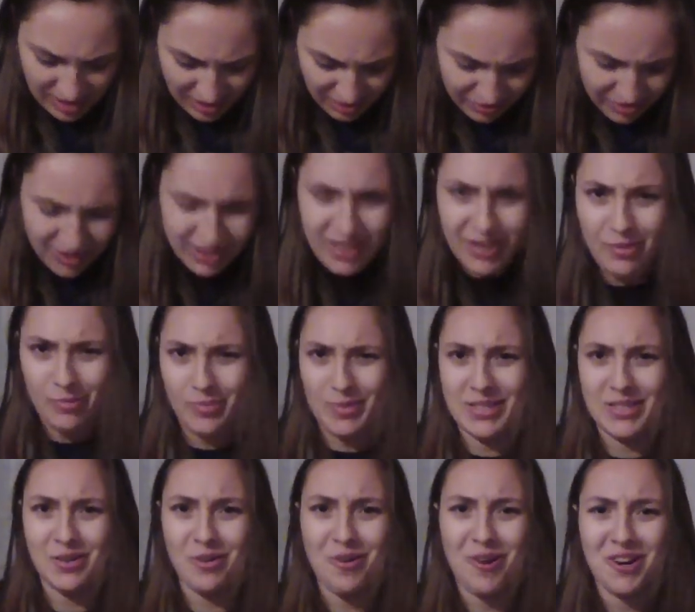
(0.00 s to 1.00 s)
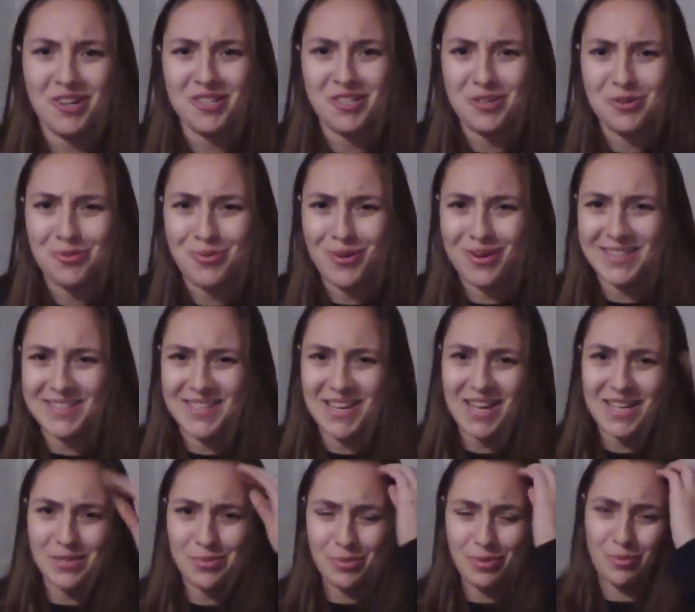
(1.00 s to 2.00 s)
I feel like it would be so hard to do one
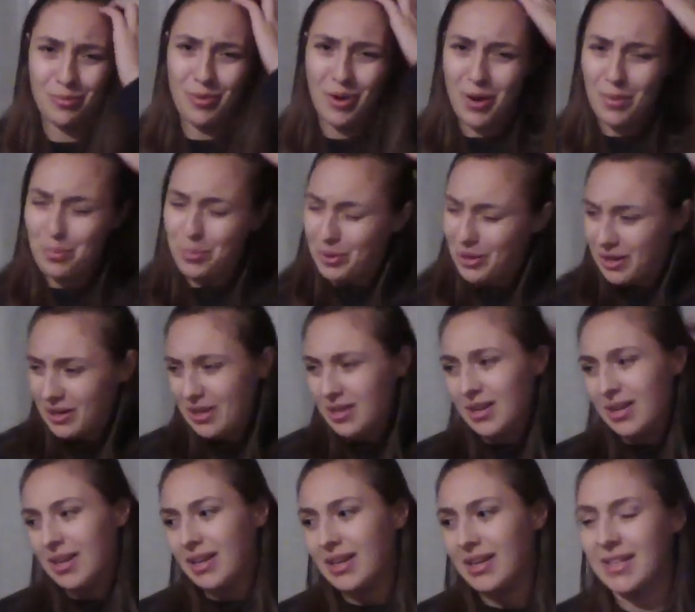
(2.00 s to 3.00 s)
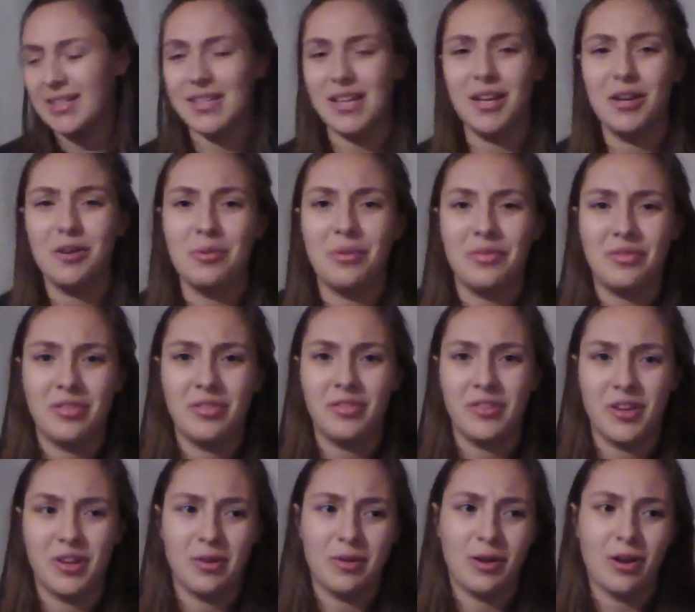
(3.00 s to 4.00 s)
size with a romper, because then you have to
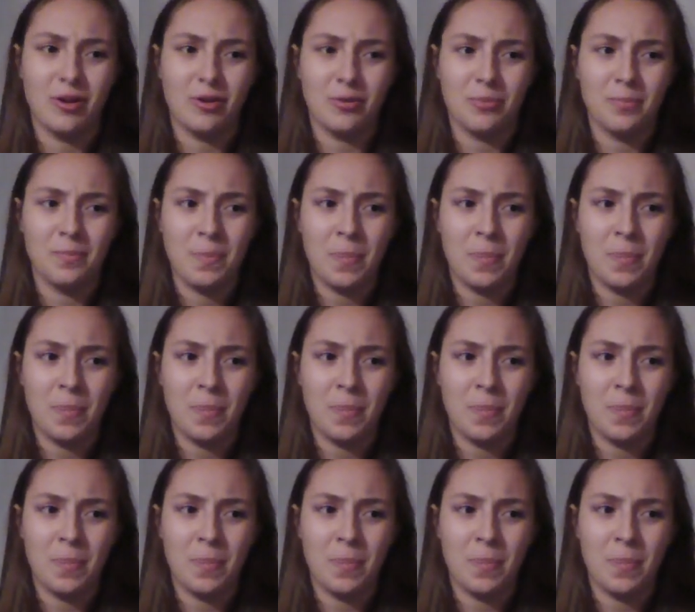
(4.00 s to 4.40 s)
figure out